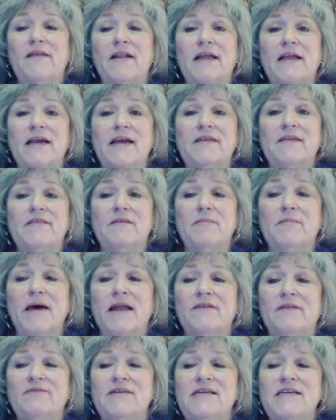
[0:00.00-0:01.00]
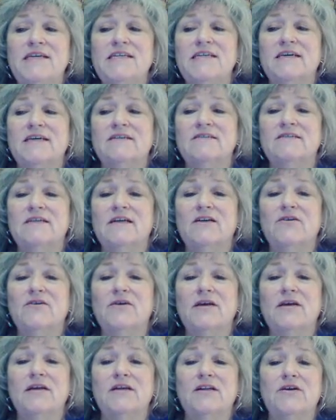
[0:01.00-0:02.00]
length, amount of detail to
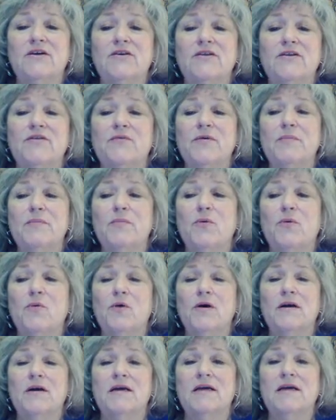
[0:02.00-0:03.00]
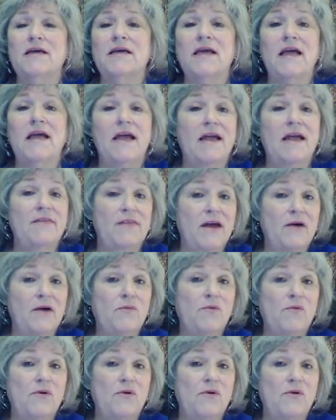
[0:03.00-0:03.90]
include in the report, and that